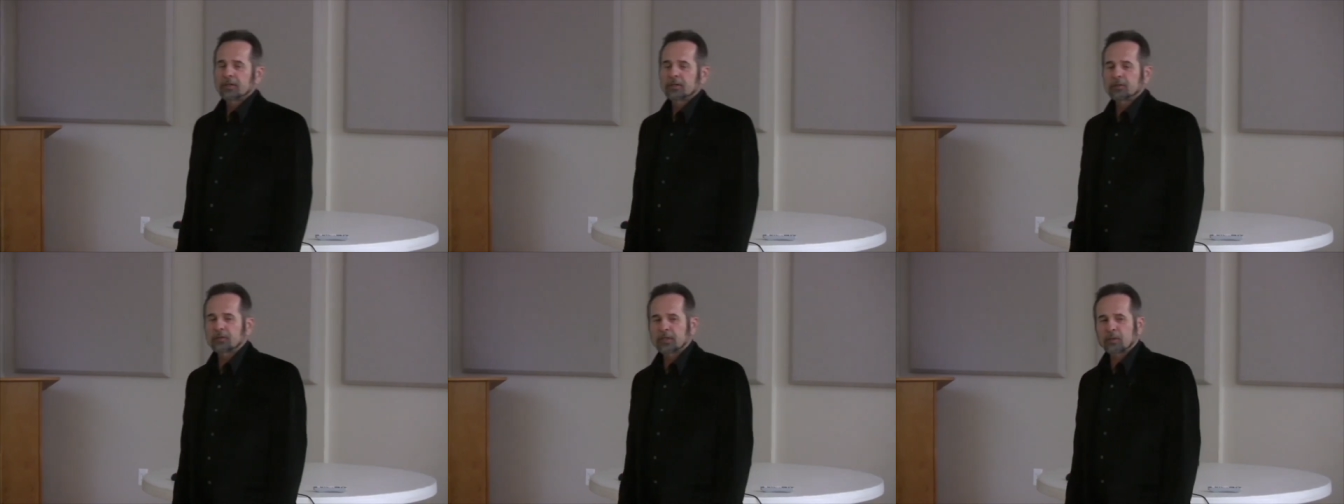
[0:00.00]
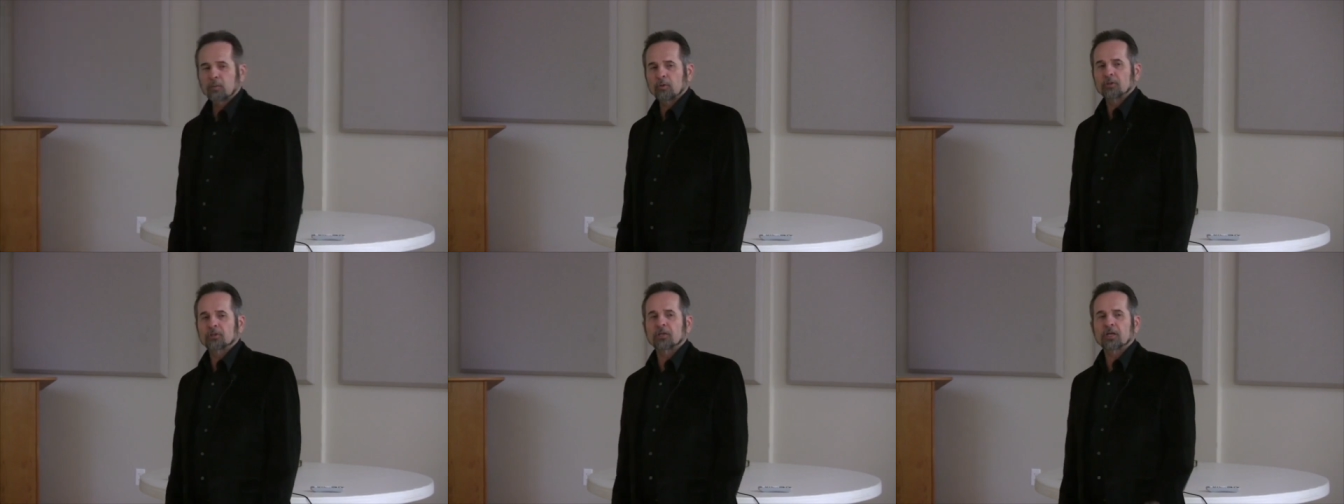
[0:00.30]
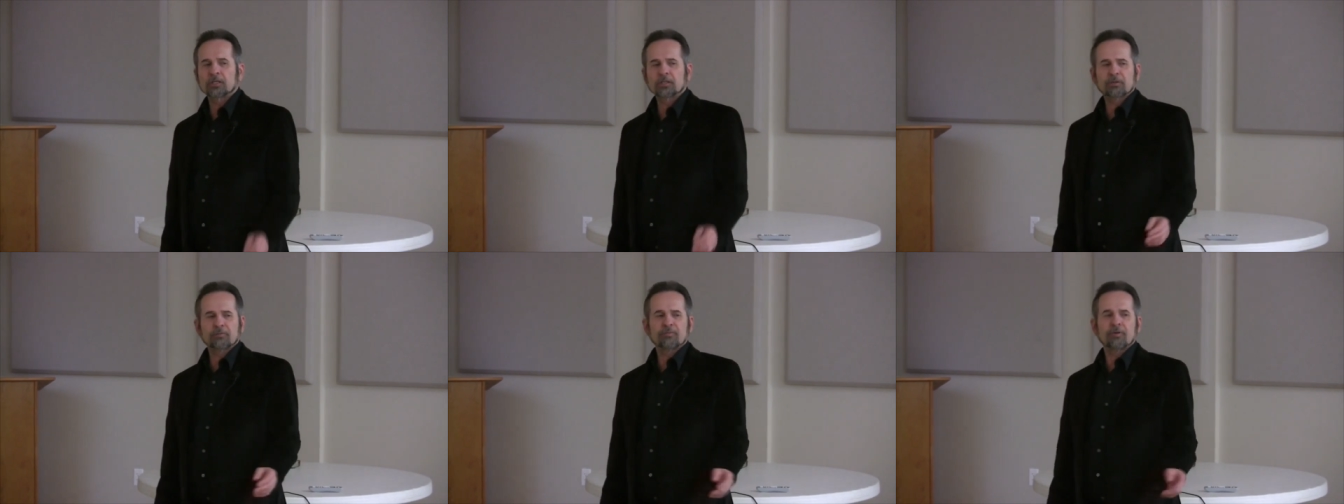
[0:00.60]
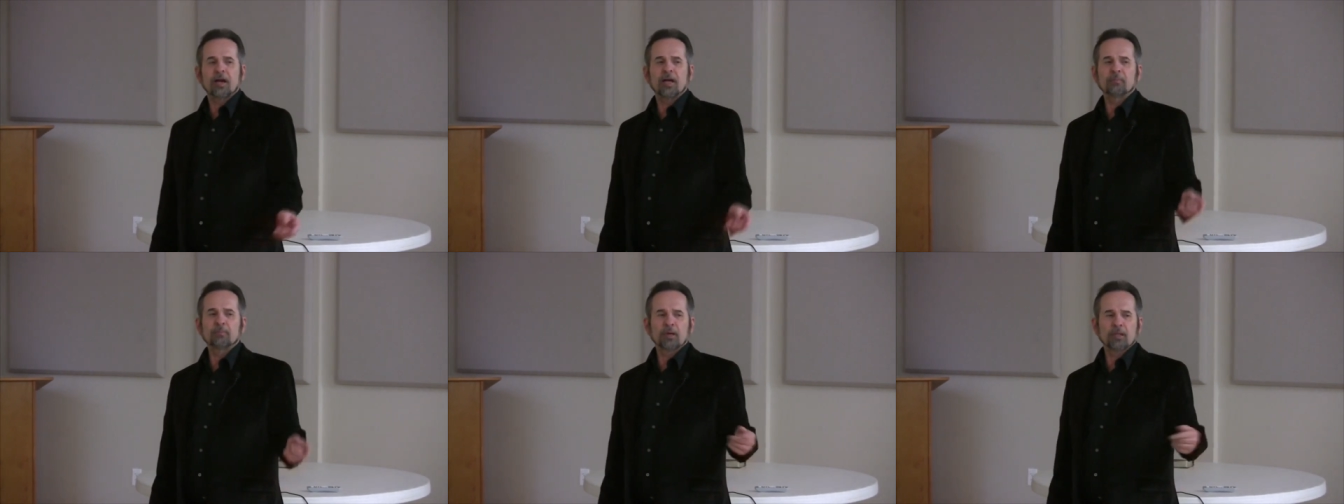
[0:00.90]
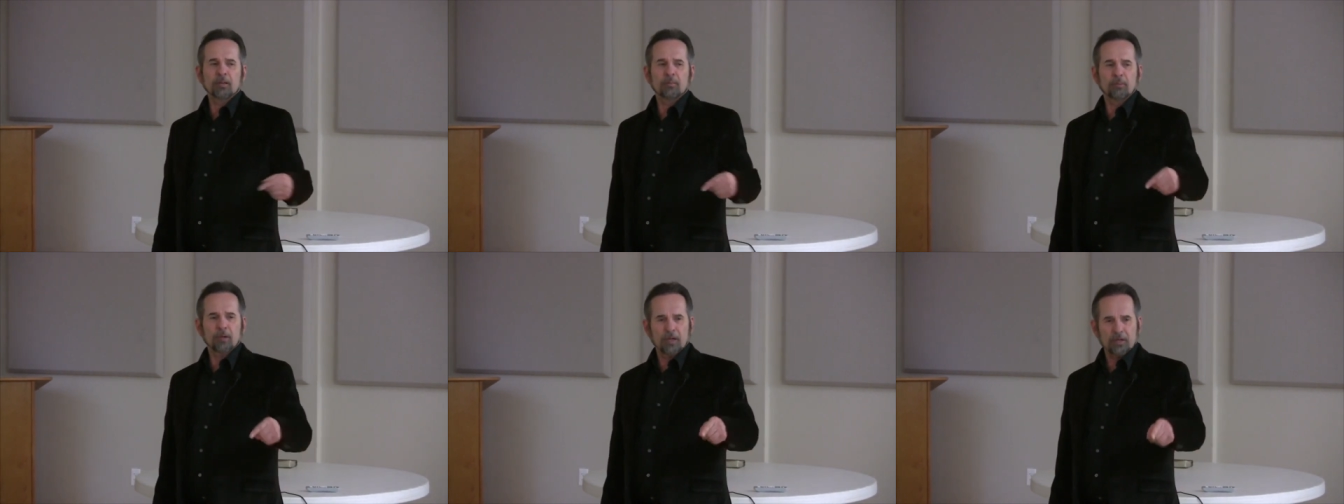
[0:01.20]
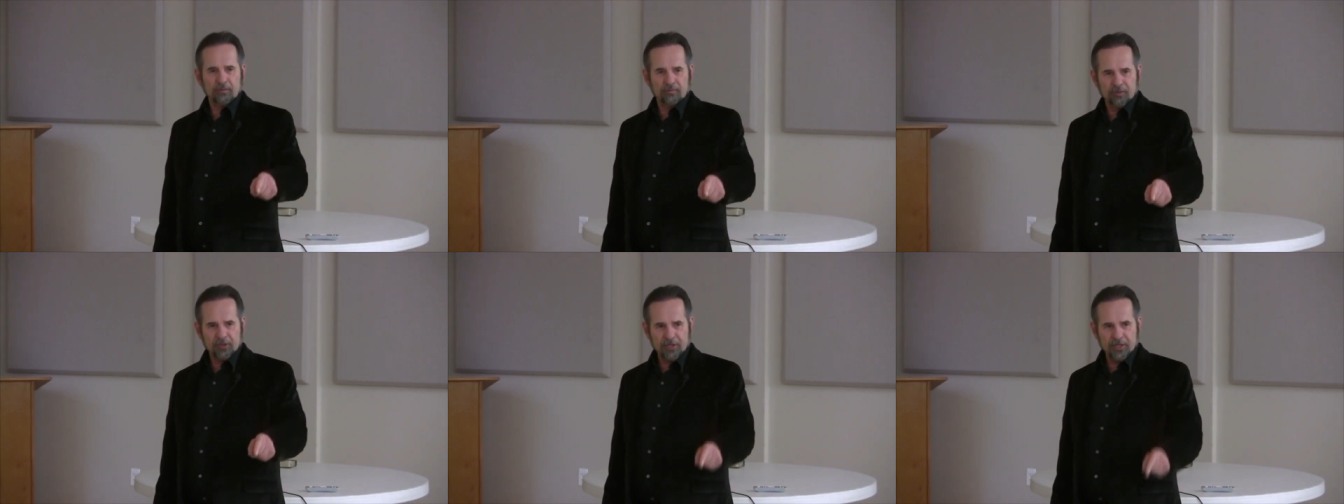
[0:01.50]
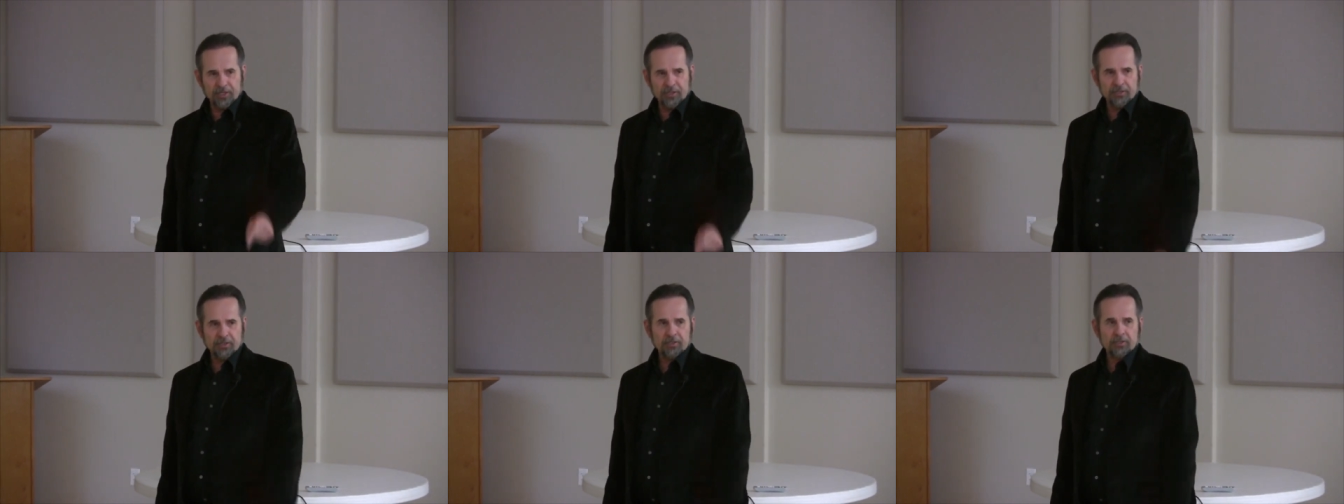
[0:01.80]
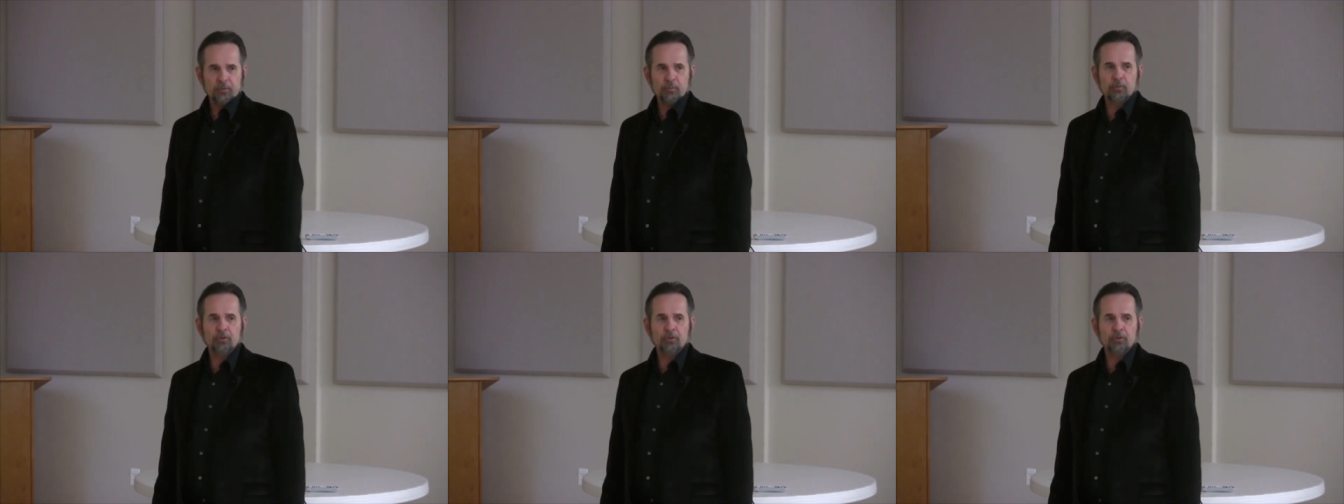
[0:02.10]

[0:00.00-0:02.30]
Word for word: You see, we're justified by the blood of Jesus.